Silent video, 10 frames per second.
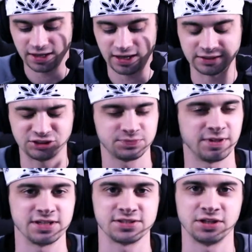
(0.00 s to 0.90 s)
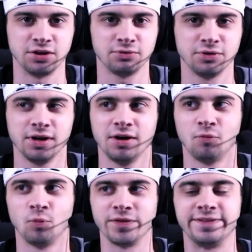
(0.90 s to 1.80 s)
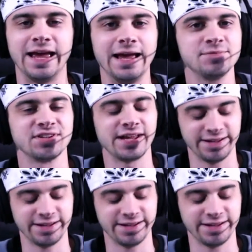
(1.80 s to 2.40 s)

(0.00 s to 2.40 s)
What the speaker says: Just because, you know, with games like